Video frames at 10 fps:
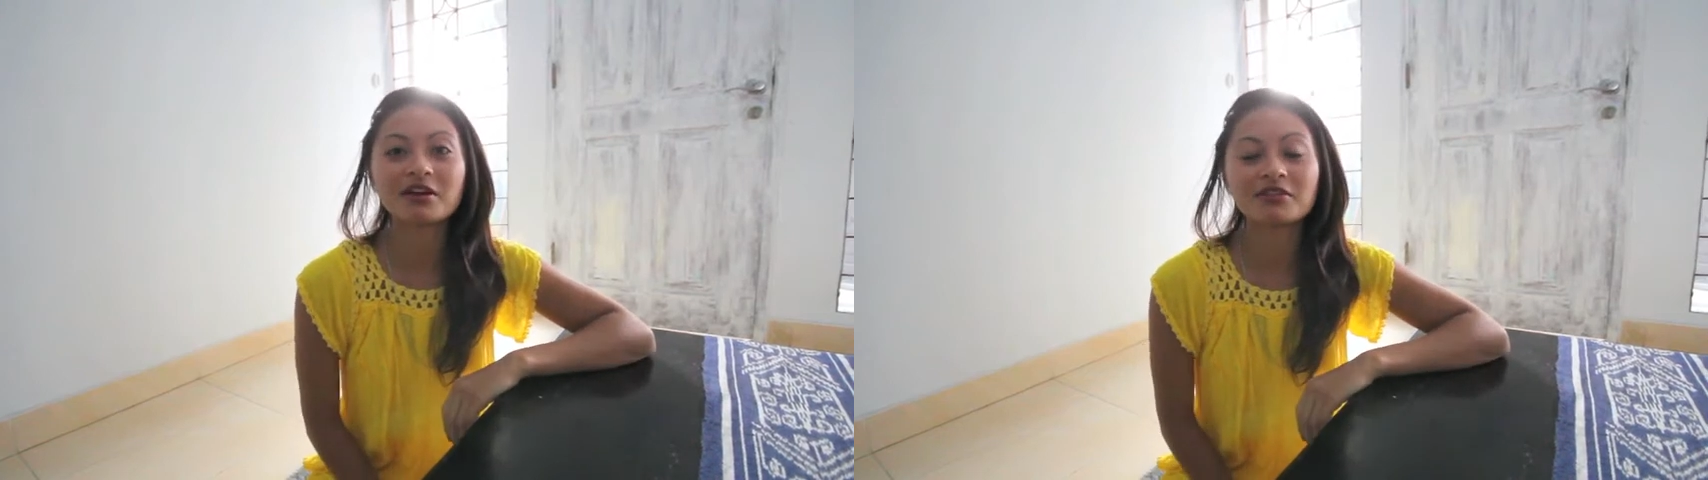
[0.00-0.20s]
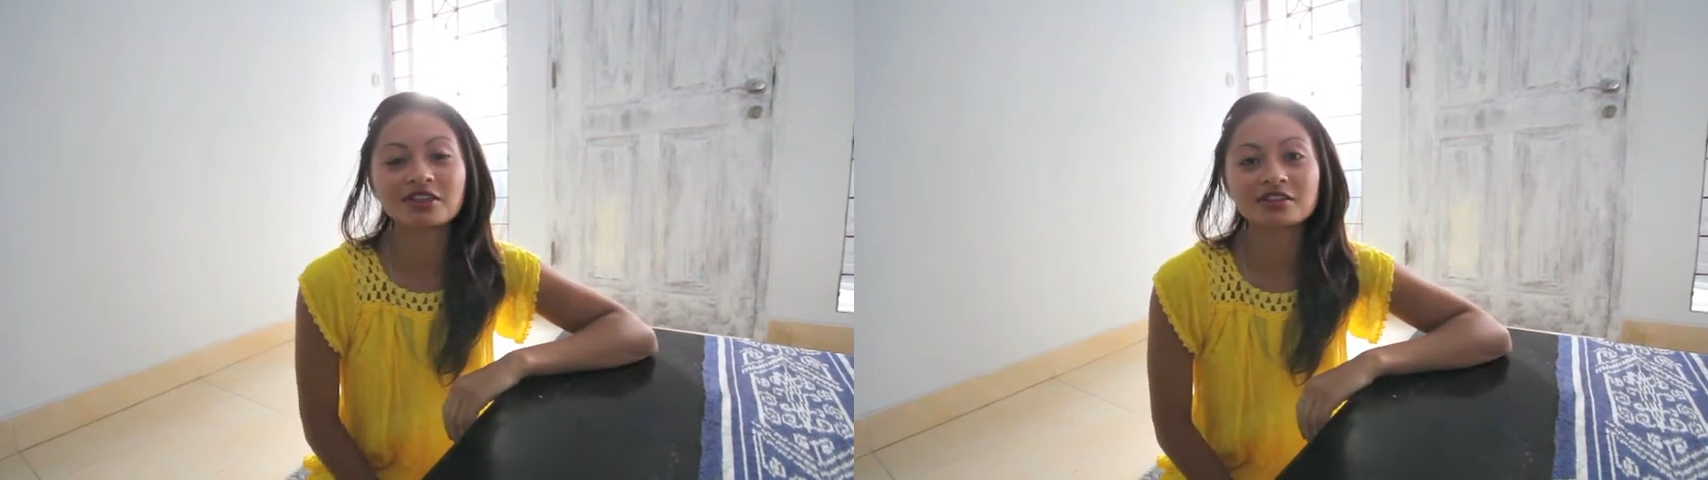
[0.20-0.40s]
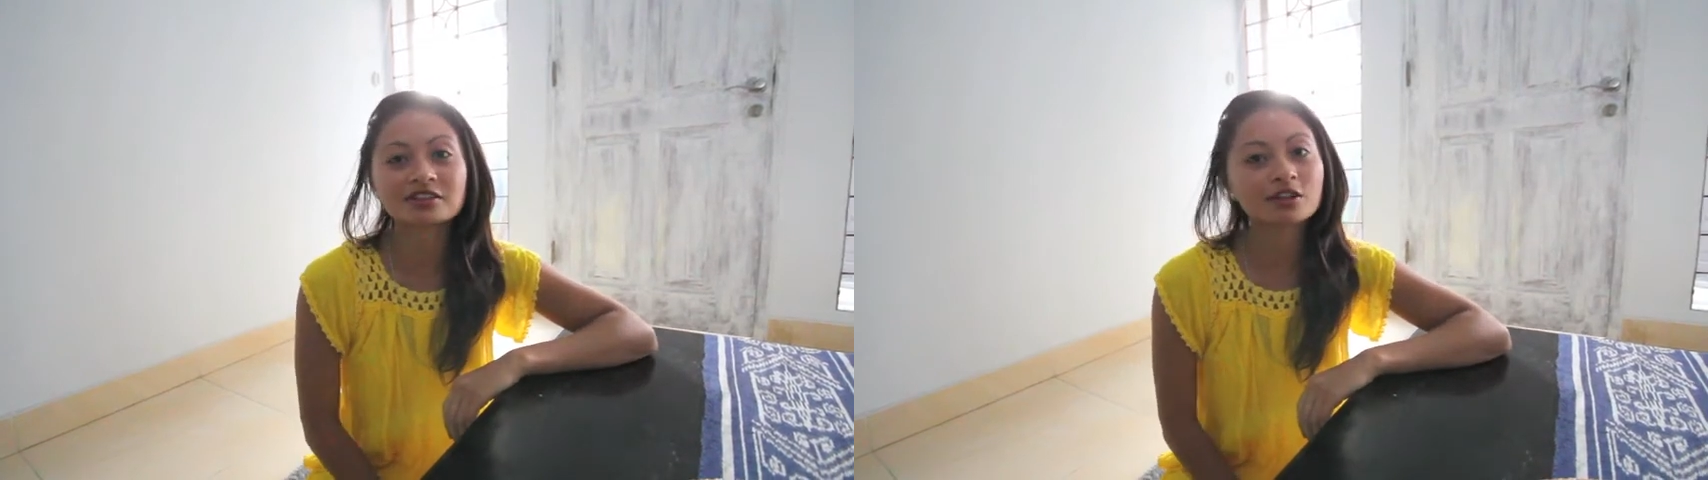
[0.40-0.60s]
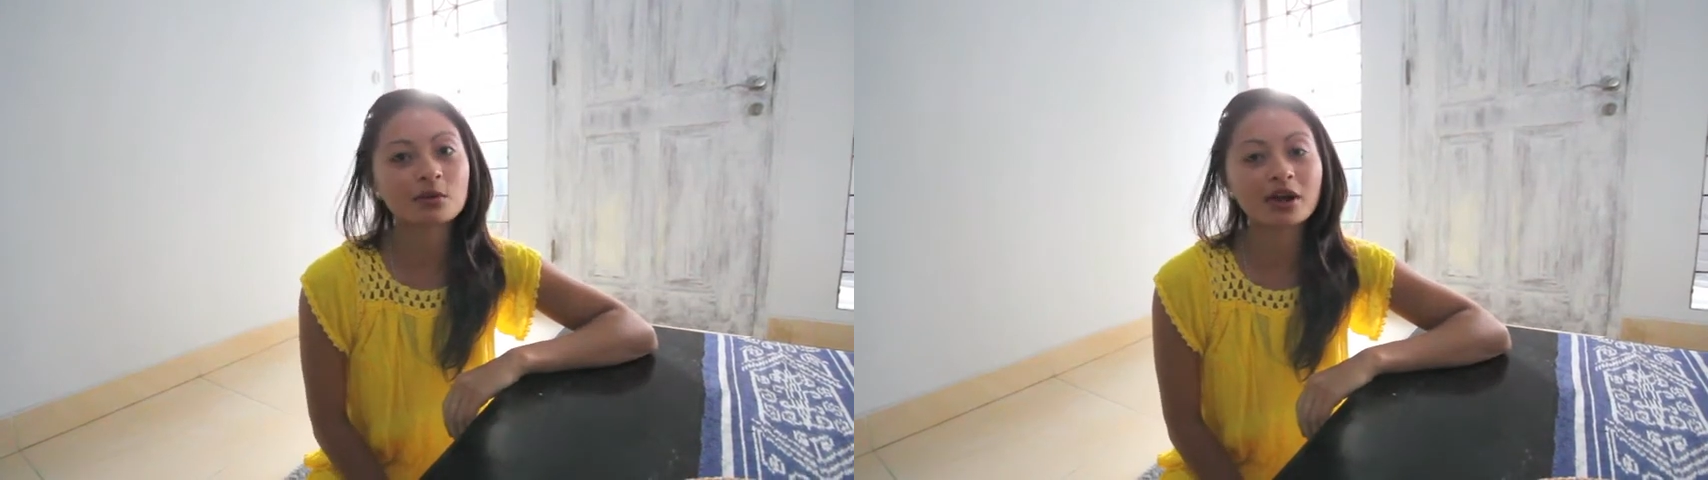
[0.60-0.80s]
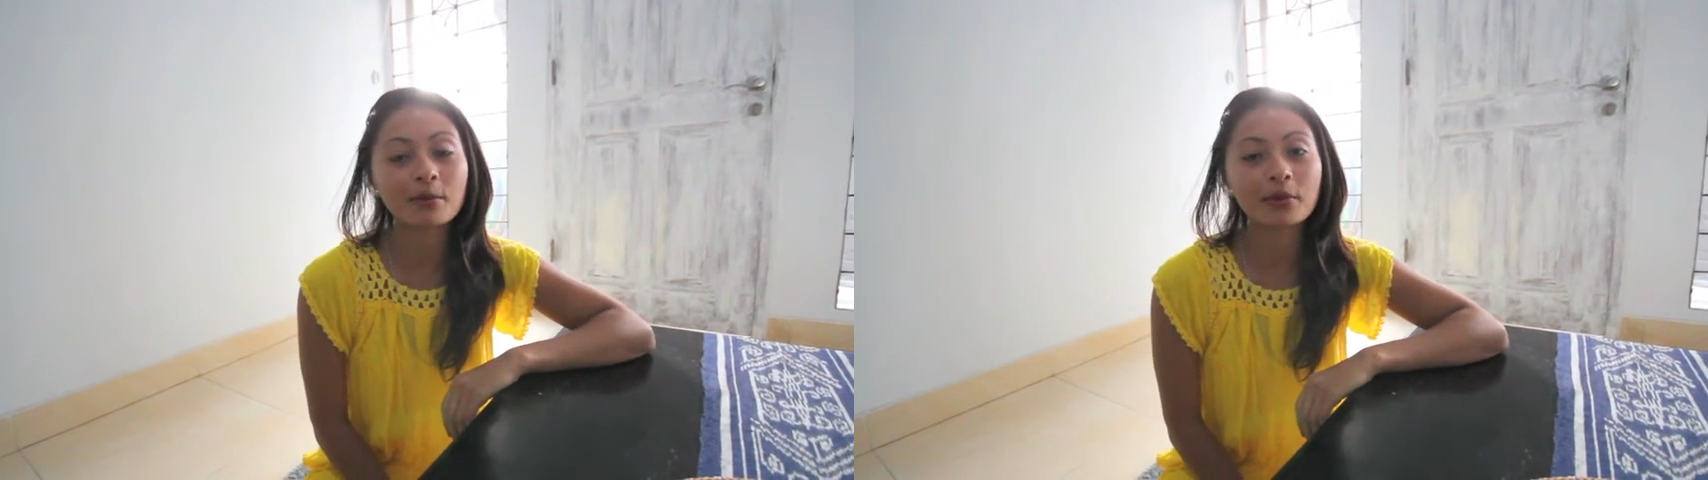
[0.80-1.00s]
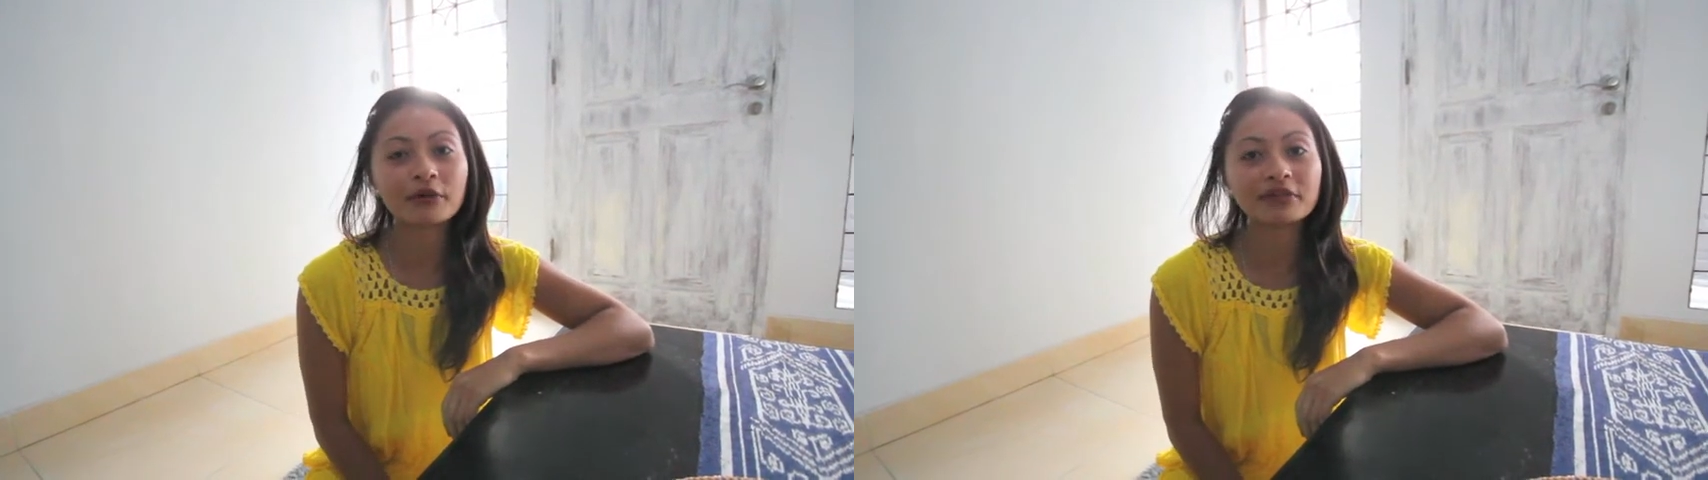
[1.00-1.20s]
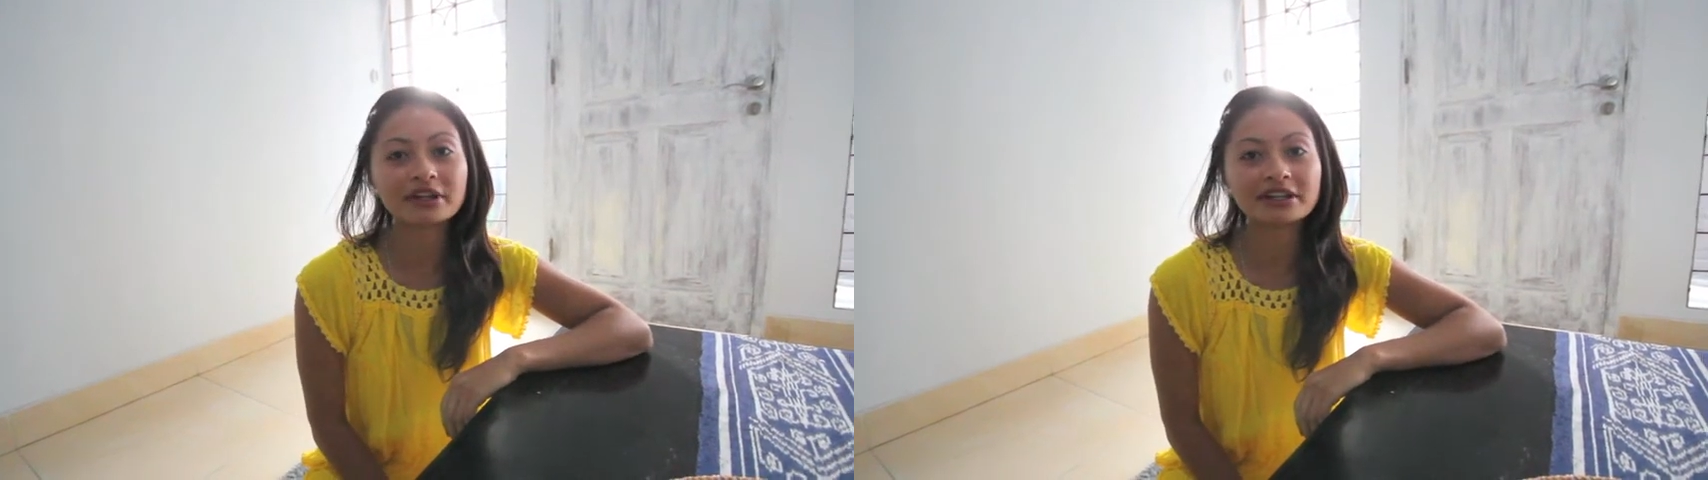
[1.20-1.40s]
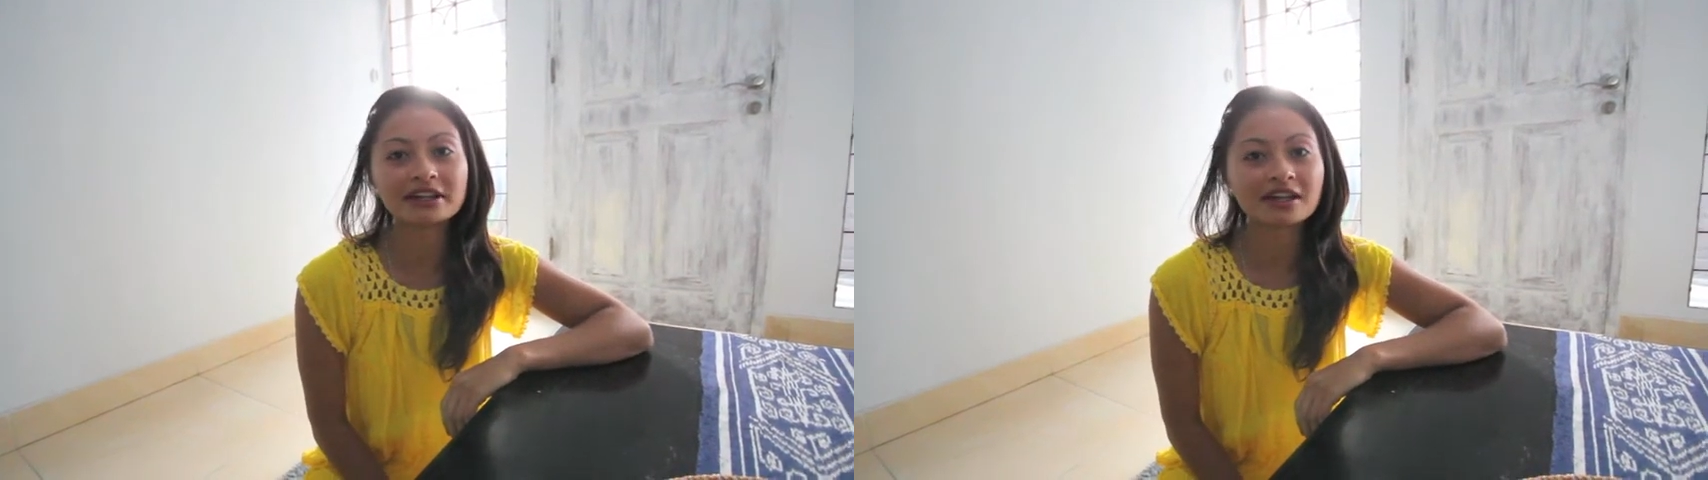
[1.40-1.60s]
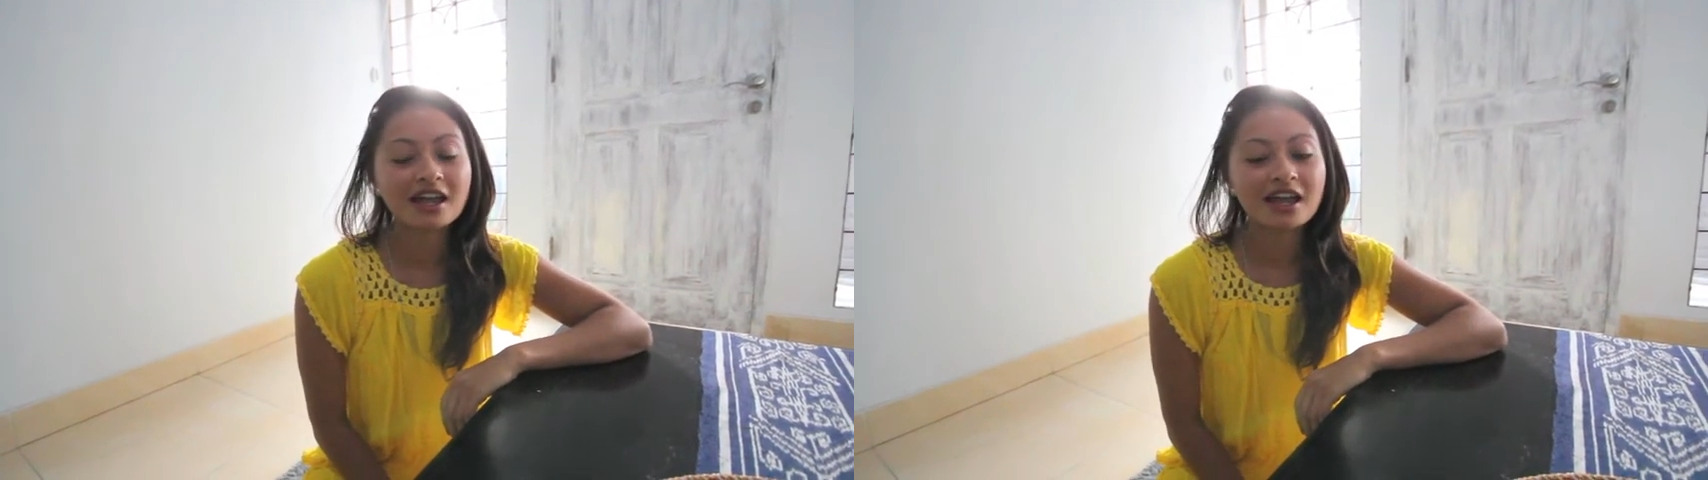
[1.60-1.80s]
everything's gonna work out perfectly.